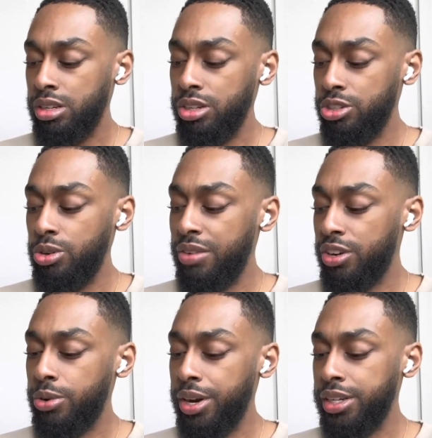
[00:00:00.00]
You do have
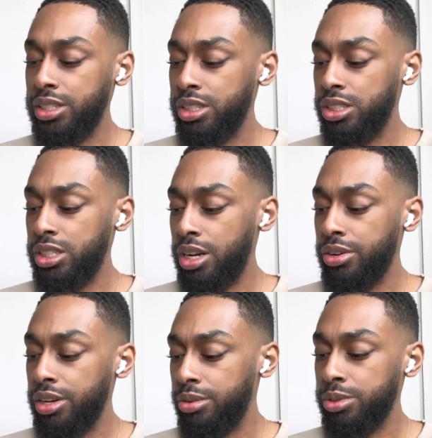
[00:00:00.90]
Aquarius energy out
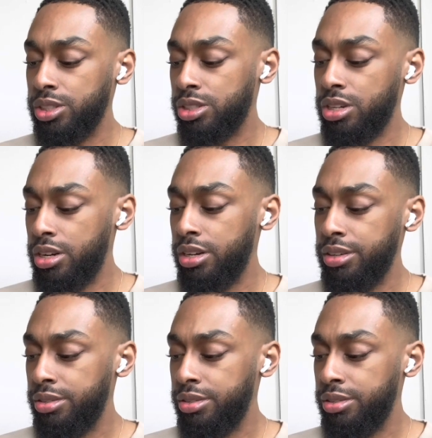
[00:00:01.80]
here with the star.